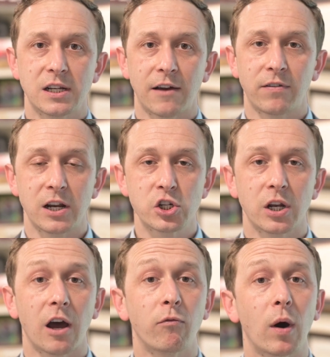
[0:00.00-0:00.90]

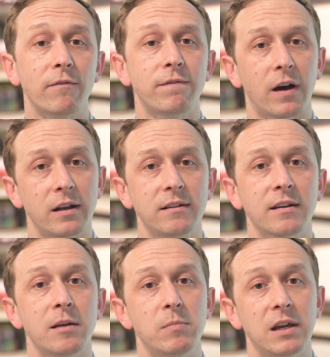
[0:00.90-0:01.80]
definition of what
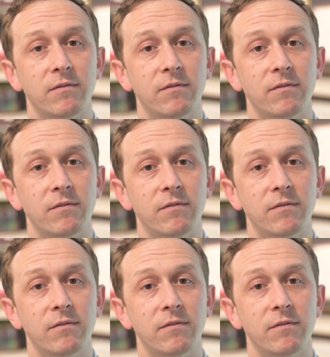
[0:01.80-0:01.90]
funds can be